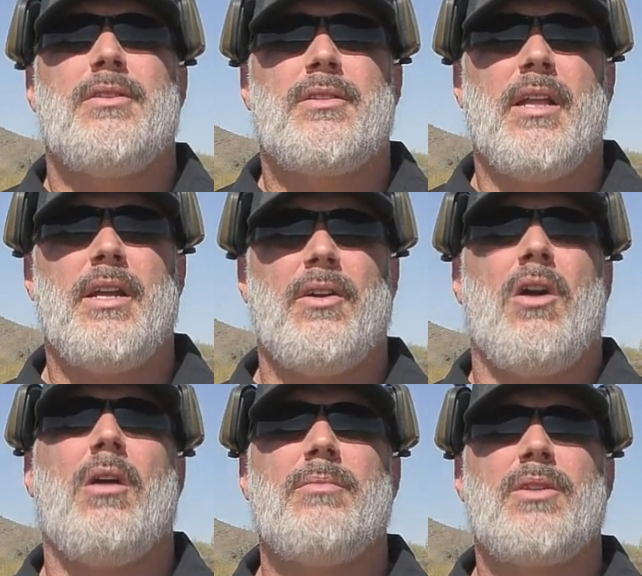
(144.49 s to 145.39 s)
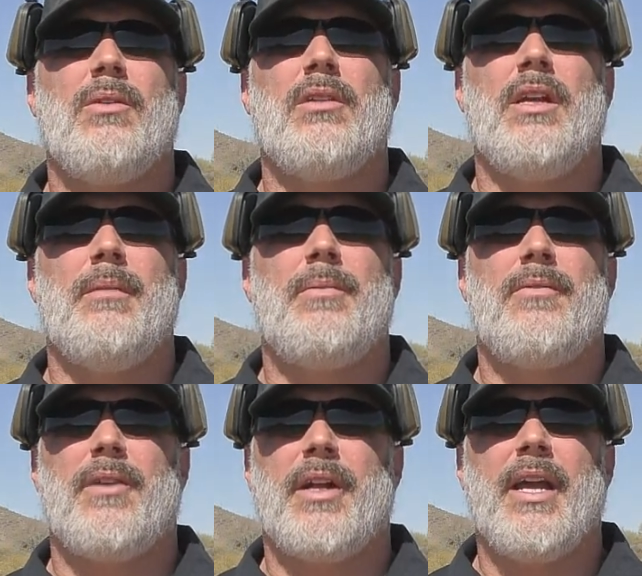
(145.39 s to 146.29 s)
Just let your arms go limp.
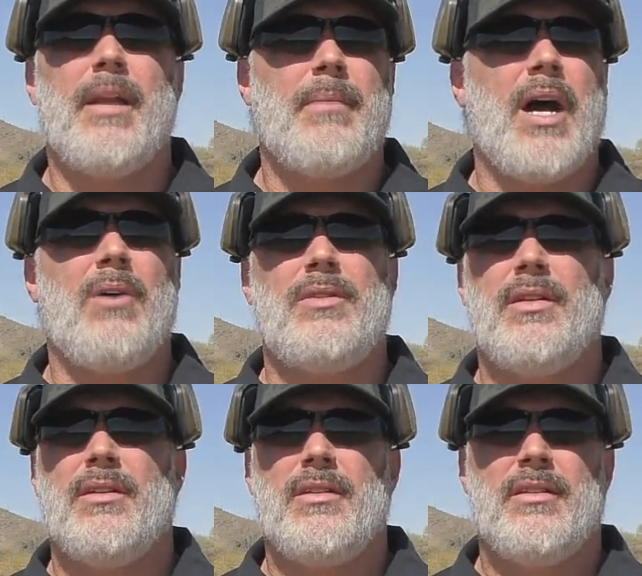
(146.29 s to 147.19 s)
Forget about